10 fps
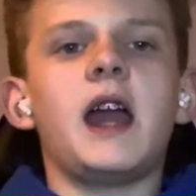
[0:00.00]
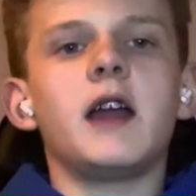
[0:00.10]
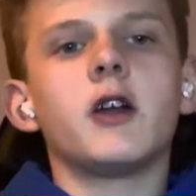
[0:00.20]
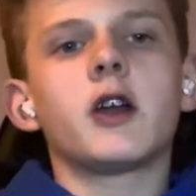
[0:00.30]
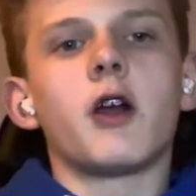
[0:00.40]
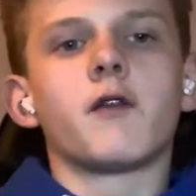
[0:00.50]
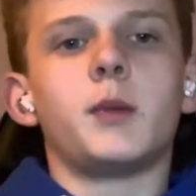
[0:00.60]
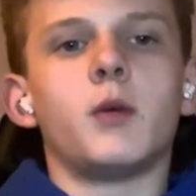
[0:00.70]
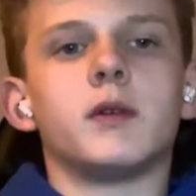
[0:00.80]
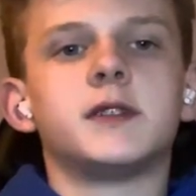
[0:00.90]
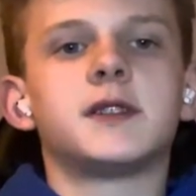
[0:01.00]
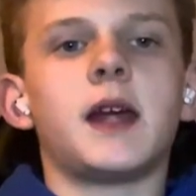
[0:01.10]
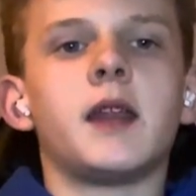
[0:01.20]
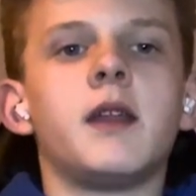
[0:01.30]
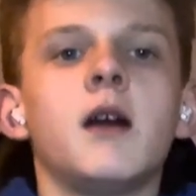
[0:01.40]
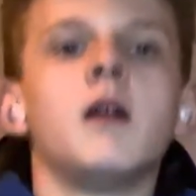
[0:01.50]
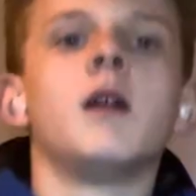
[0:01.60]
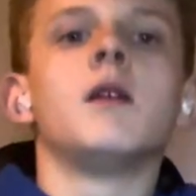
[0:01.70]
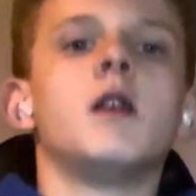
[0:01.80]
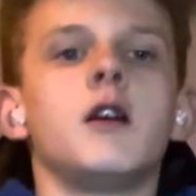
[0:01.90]
Eric Overby once stated,
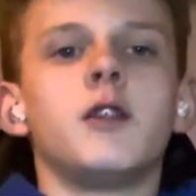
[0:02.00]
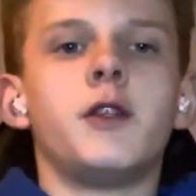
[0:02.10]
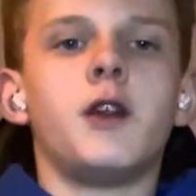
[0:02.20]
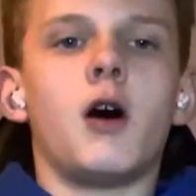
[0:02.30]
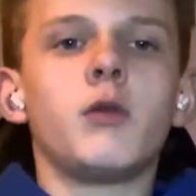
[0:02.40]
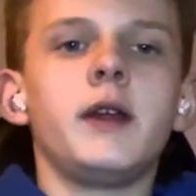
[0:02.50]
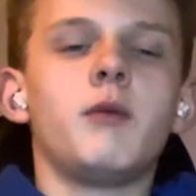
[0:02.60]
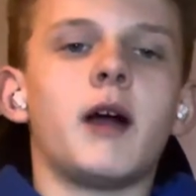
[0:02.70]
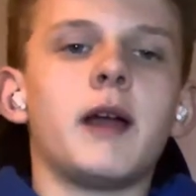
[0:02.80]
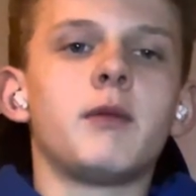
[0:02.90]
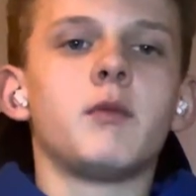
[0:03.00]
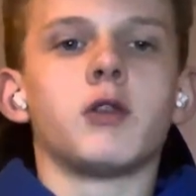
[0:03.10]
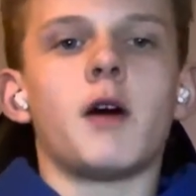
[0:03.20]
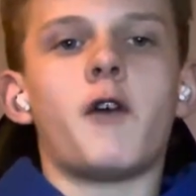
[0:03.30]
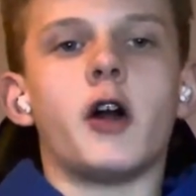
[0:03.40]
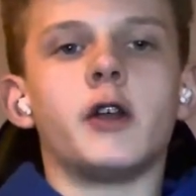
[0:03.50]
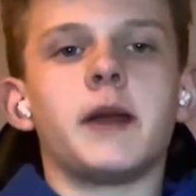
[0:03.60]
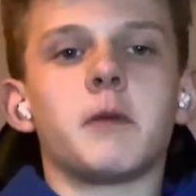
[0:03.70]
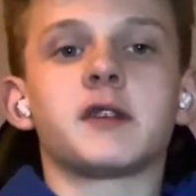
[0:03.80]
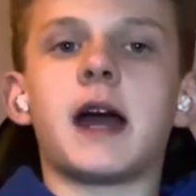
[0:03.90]
The only way we will love our
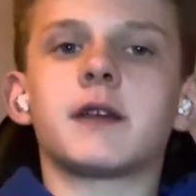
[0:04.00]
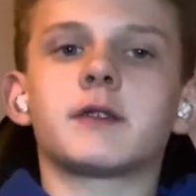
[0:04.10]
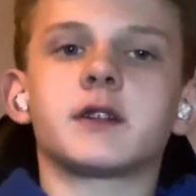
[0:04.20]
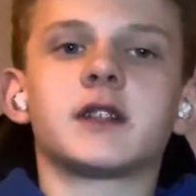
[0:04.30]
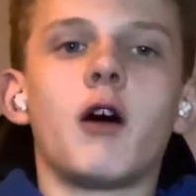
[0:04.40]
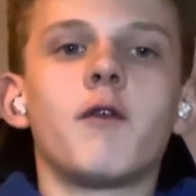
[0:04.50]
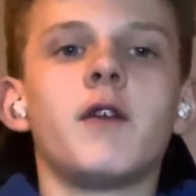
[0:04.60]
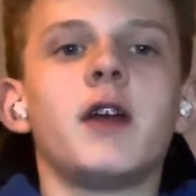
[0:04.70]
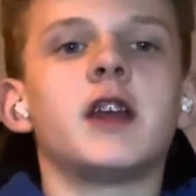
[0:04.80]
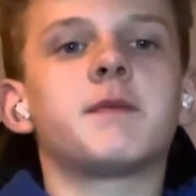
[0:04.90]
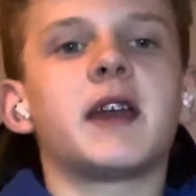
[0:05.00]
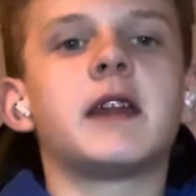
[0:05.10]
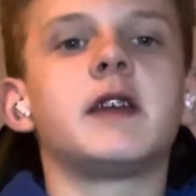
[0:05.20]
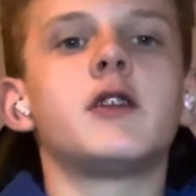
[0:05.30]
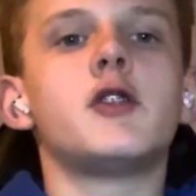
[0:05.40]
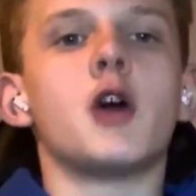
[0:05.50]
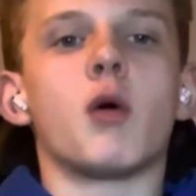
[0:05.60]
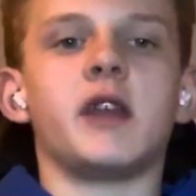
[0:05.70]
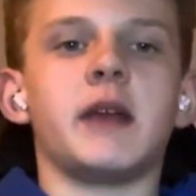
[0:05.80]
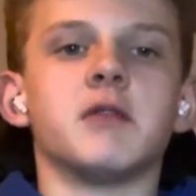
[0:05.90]
neighbors as ourselves is by getting to know
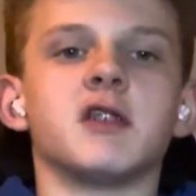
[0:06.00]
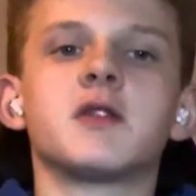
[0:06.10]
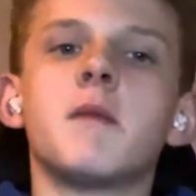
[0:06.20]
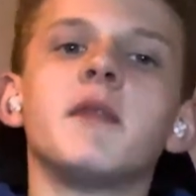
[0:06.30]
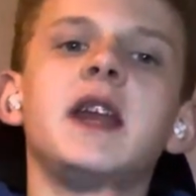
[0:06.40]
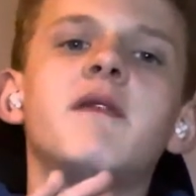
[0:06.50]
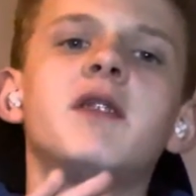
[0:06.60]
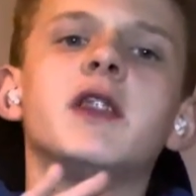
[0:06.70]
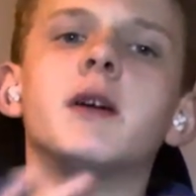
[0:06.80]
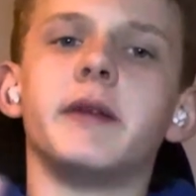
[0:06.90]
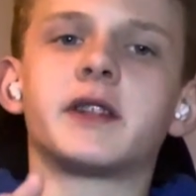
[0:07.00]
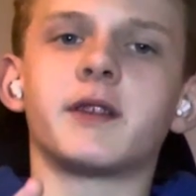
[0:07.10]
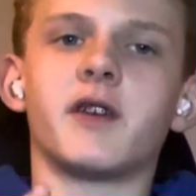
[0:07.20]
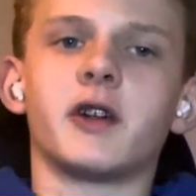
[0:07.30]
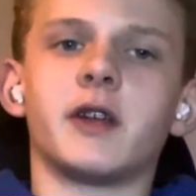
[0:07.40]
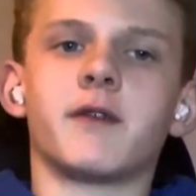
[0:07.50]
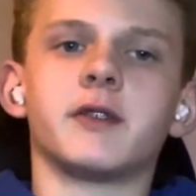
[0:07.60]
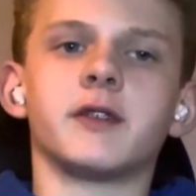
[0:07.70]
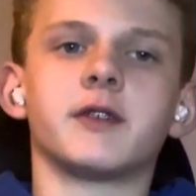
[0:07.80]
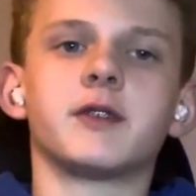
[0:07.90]
our neighbors, even in the midst of our
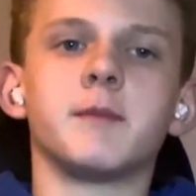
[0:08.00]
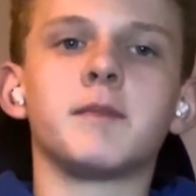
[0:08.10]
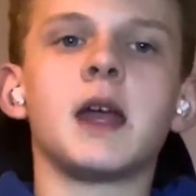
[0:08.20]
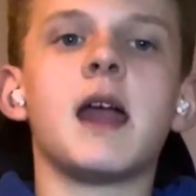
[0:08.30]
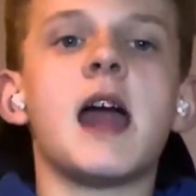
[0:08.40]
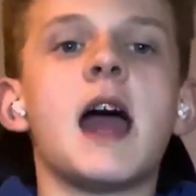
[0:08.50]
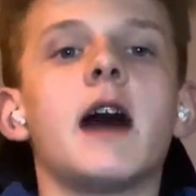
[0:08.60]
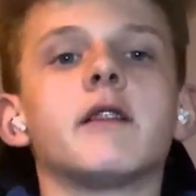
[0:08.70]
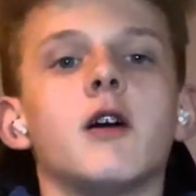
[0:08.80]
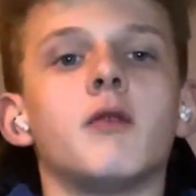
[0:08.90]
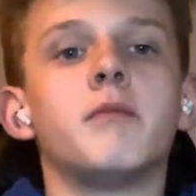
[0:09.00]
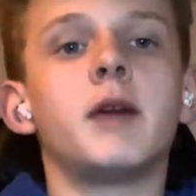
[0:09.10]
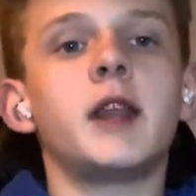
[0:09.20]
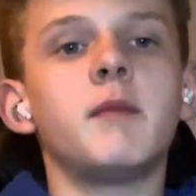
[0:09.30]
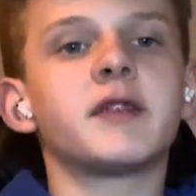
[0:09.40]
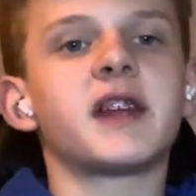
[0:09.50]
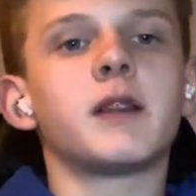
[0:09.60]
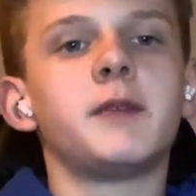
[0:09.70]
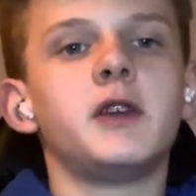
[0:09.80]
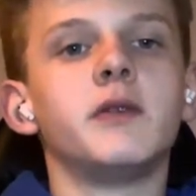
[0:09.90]
differences. Hello, my name is
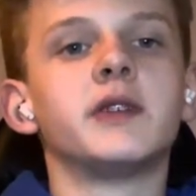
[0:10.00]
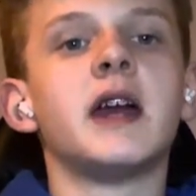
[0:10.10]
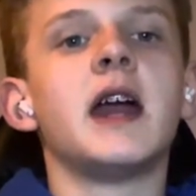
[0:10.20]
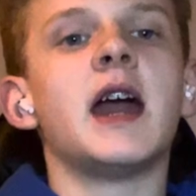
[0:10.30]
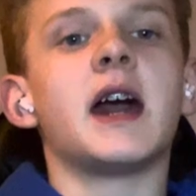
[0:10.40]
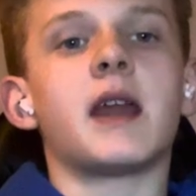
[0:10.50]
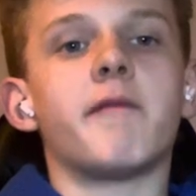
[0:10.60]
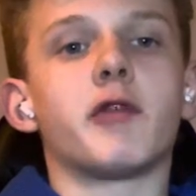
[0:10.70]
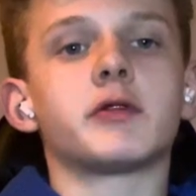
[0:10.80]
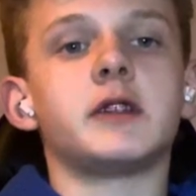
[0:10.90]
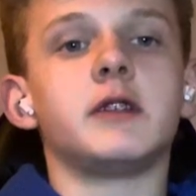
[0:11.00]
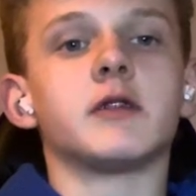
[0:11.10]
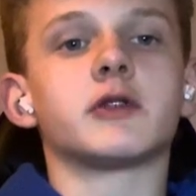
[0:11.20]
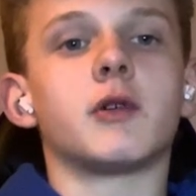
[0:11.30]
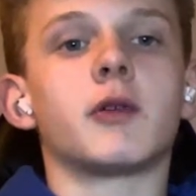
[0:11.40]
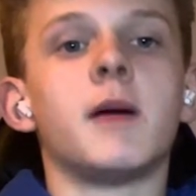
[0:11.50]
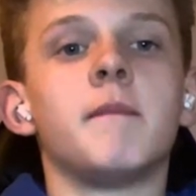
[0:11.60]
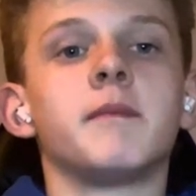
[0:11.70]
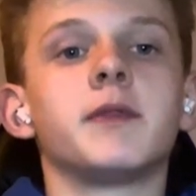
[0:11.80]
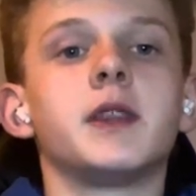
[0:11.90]
Caleb Hughes, and I'm 14 years old.
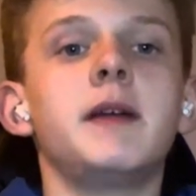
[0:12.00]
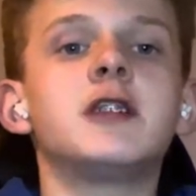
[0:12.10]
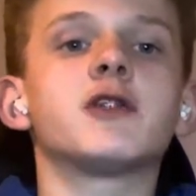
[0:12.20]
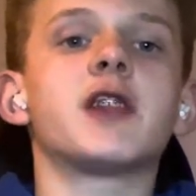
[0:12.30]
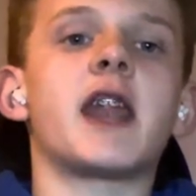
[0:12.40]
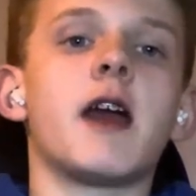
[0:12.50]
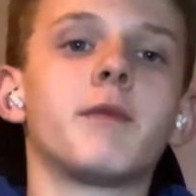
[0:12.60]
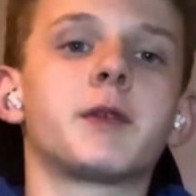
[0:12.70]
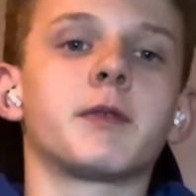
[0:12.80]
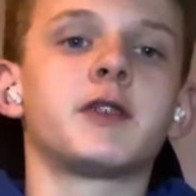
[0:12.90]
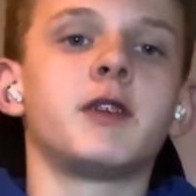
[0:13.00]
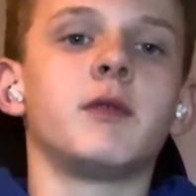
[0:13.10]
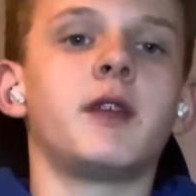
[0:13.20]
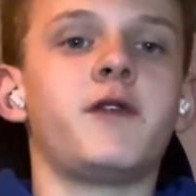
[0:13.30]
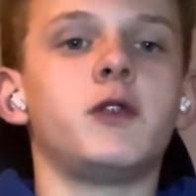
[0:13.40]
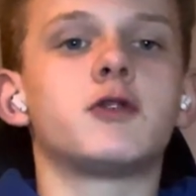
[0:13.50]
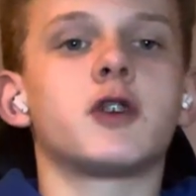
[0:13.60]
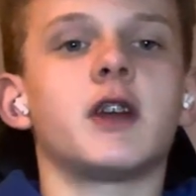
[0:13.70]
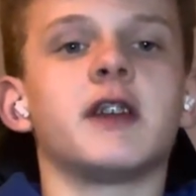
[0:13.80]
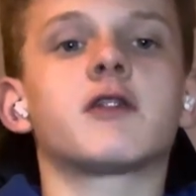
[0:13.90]
The major that I hope to pursue in the
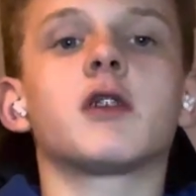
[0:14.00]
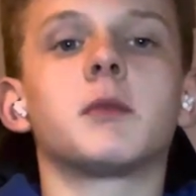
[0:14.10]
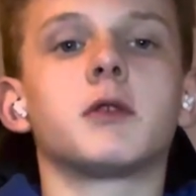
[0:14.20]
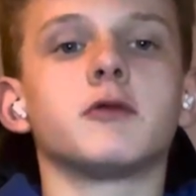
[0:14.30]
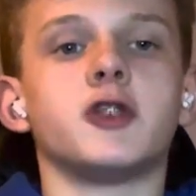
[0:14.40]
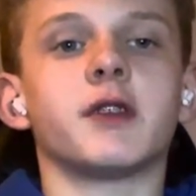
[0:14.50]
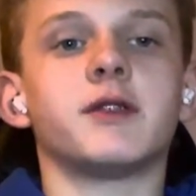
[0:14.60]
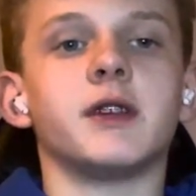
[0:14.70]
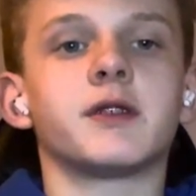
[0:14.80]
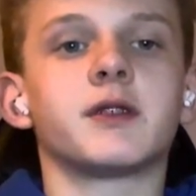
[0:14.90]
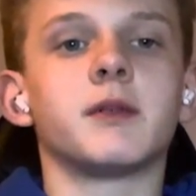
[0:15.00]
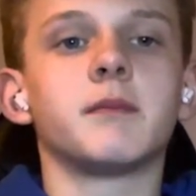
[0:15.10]
future is criminal justice.